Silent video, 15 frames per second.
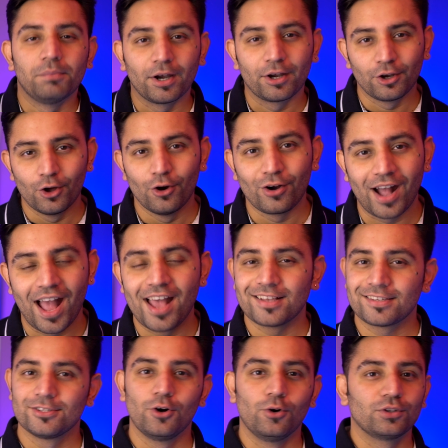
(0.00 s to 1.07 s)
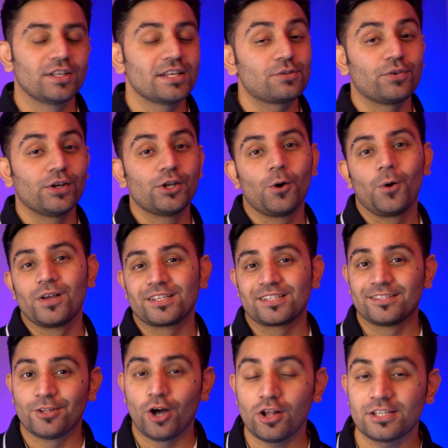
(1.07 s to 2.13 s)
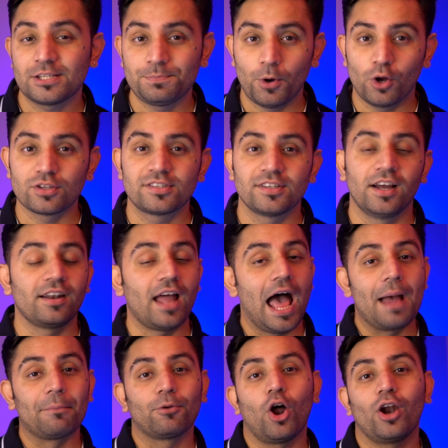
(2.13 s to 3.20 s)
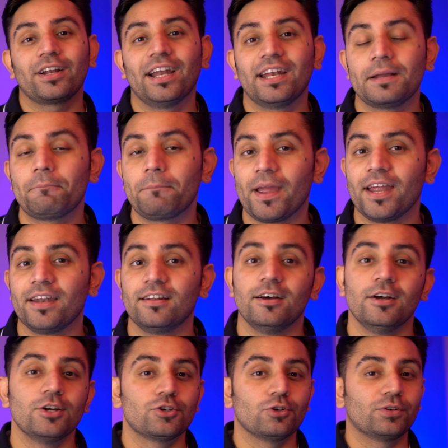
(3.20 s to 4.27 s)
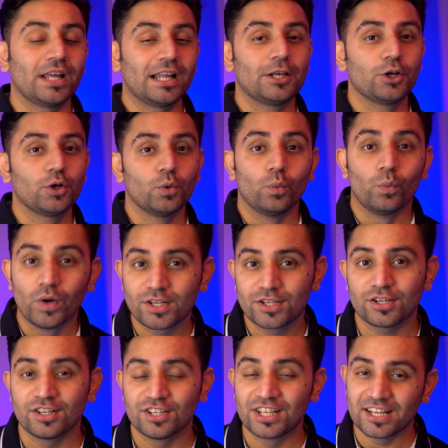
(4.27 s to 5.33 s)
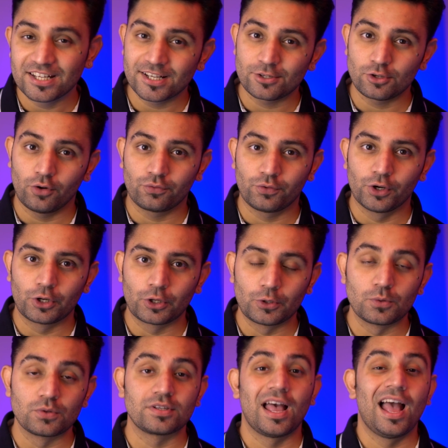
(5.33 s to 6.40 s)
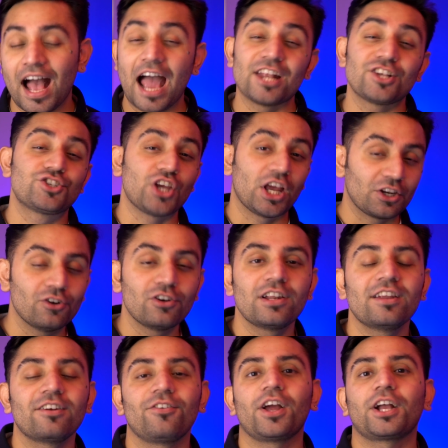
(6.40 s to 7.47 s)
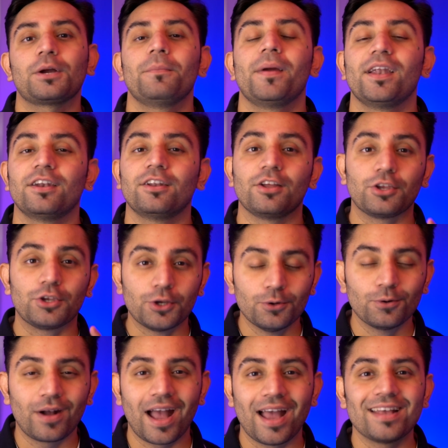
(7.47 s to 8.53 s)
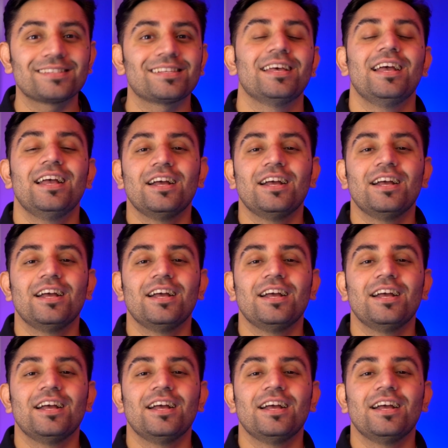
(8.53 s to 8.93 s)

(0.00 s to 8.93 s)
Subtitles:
but no guys, no, this video is not sponsored. I'm not getting paid to tell you which DJ software to use. I genuinely recommend you guys